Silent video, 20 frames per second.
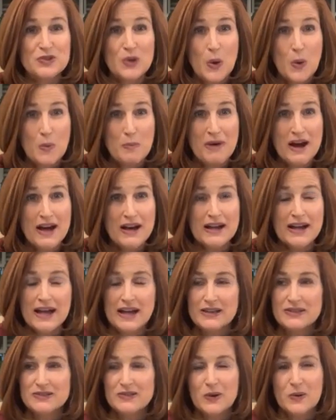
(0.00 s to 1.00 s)
Soma,
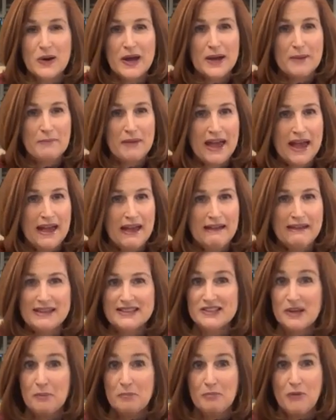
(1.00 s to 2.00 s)

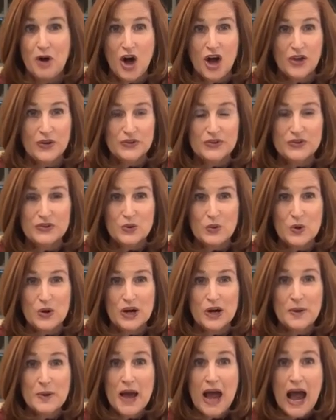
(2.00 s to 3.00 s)
S-O-M-A, it's a mall
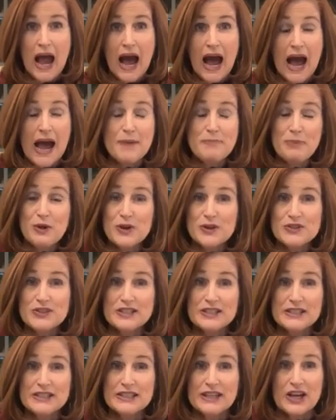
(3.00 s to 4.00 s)
store. I
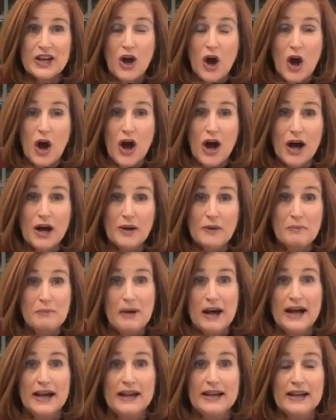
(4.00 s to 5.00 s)
personally get
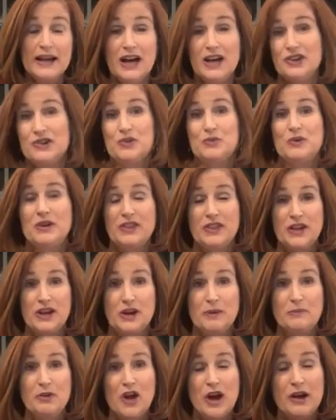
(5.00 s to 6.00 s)
all my underwear
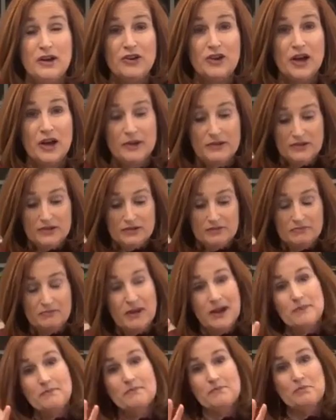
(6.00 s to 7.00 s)
there, not
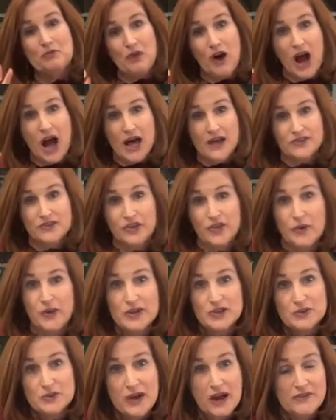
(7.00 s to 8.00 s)
my bras,
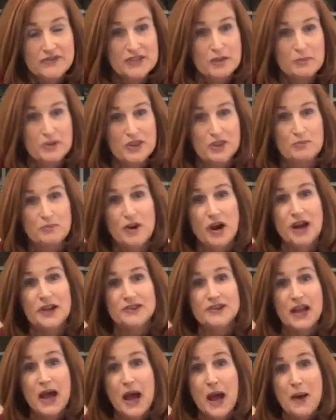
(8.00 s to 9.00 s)
although I do have some of their
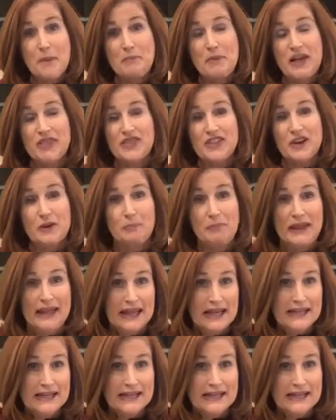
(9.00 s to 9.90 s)
bras, but their